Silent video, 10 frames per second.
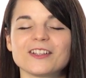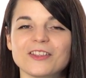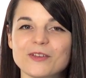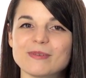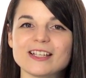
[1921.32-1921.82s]

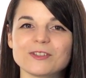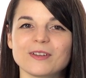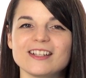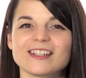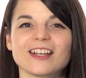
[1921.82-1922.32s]
The best
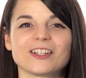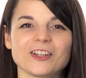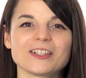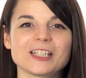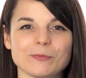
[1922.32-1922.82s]
way to get
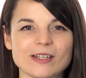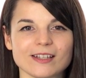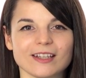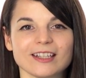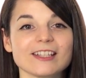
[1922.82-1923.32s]
good at
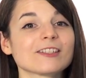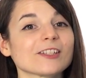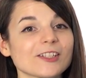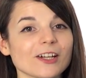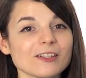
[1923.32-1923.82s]
speaking is to
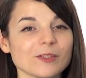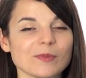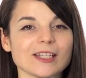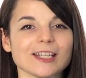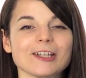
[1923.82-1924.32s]
start
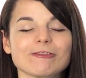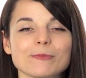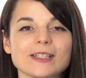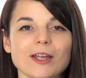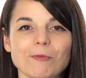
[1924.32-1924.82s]
speaking from
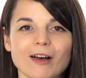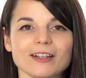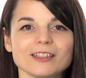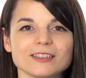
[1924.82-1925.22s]
day 1.